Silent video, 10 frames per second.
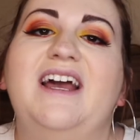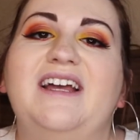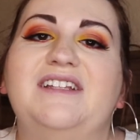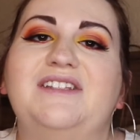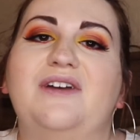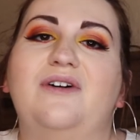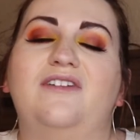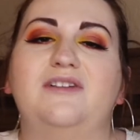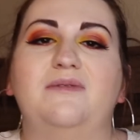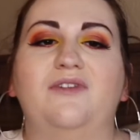And so I've
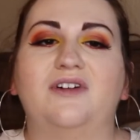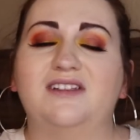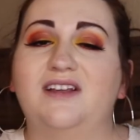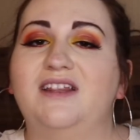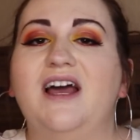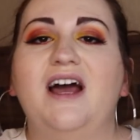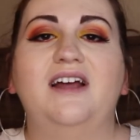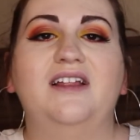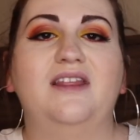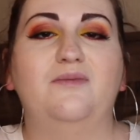just been focused on
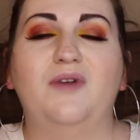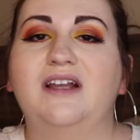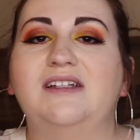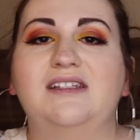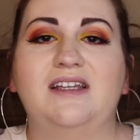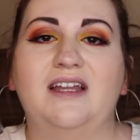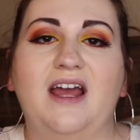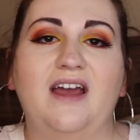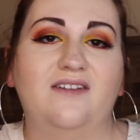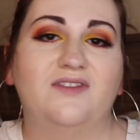that, the pregnancy and
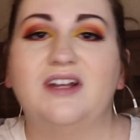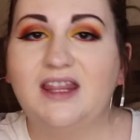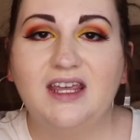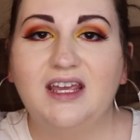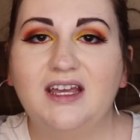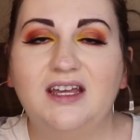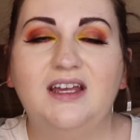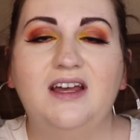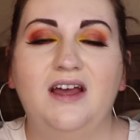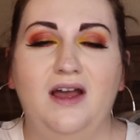everything.
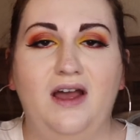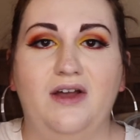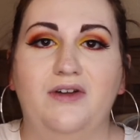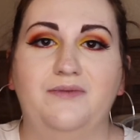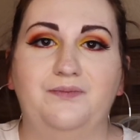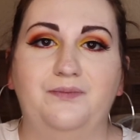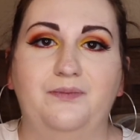And